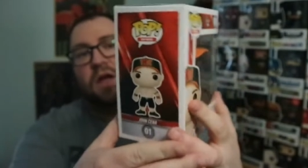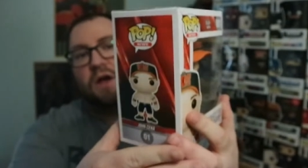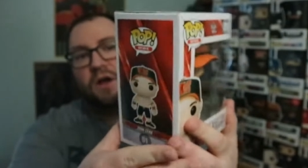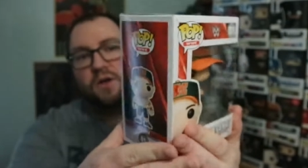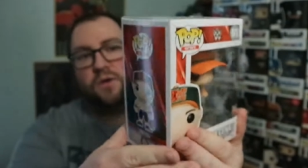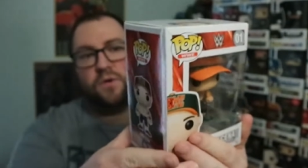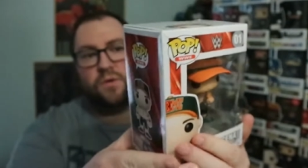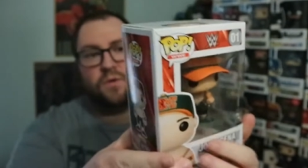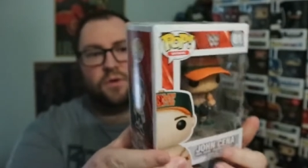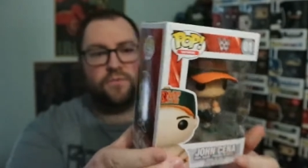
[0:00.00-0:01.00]
I know
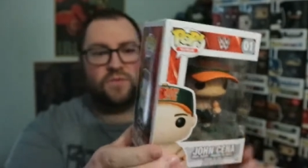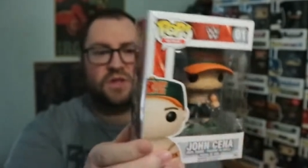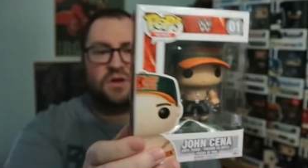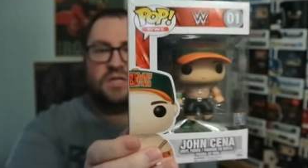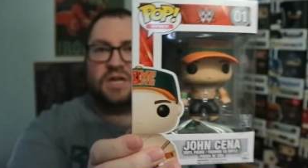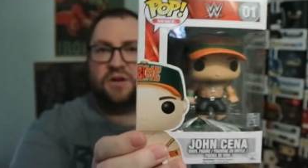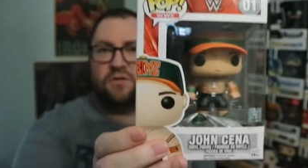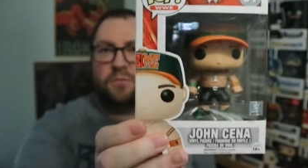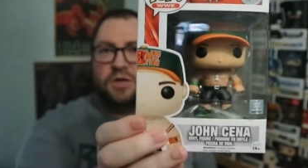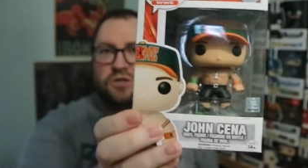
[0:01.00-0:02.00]
the Undertaker and the Macho